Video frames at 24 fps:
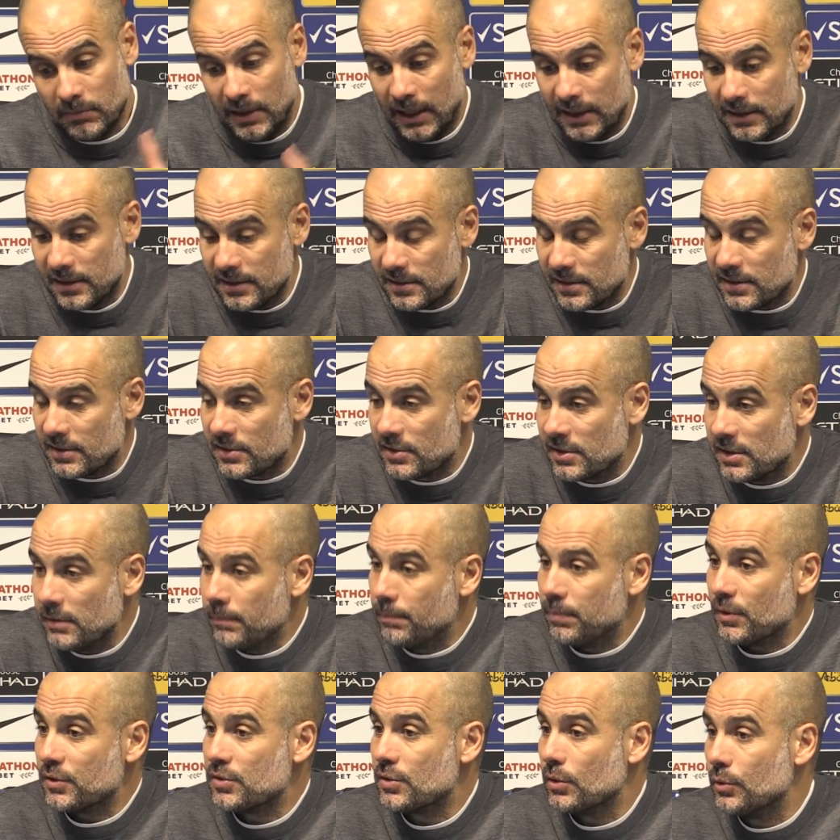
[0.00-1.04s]
that is a
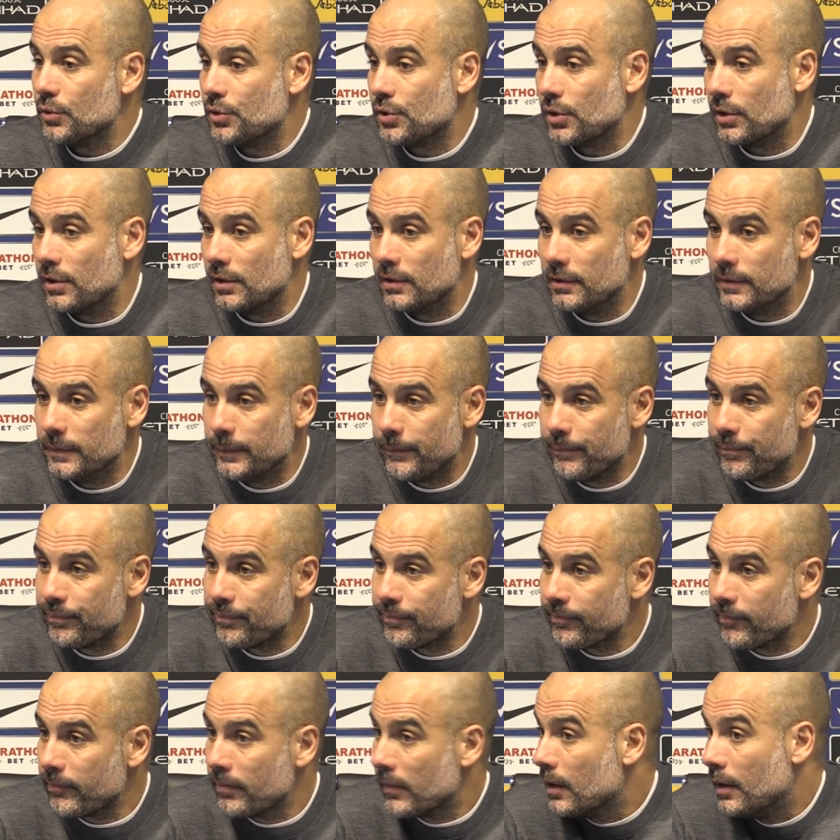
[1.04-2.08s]
simple solution.
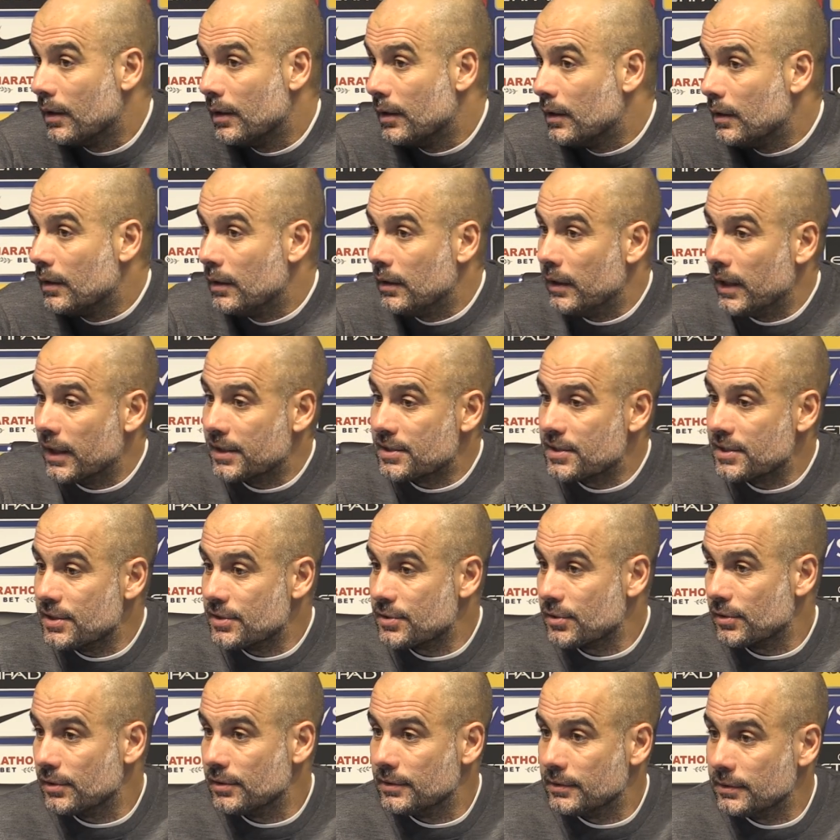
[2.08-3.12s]
Next
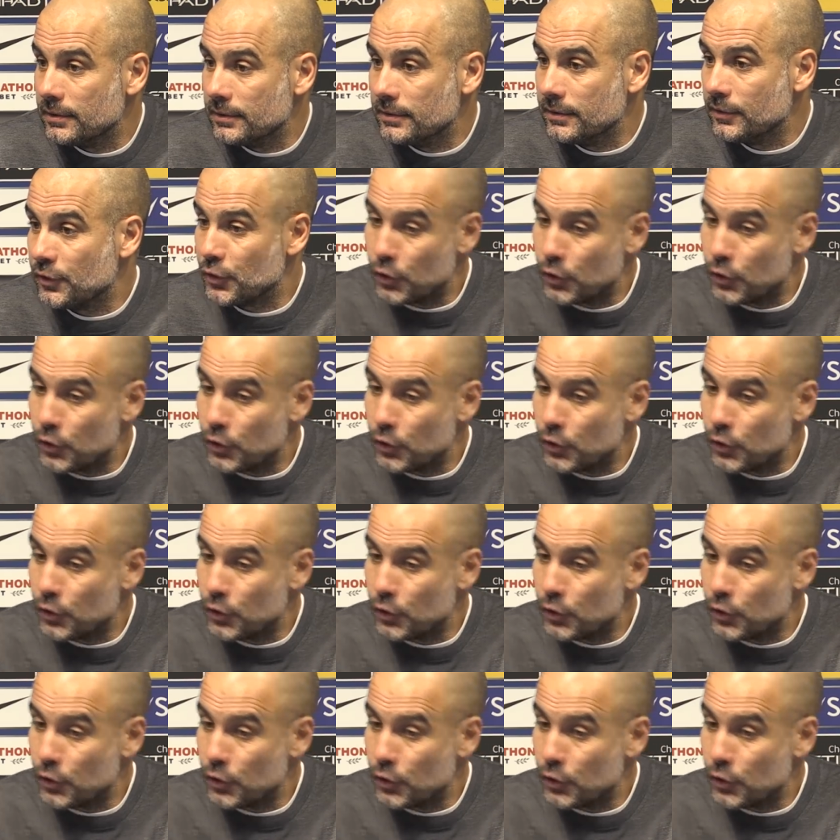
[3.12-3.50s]
season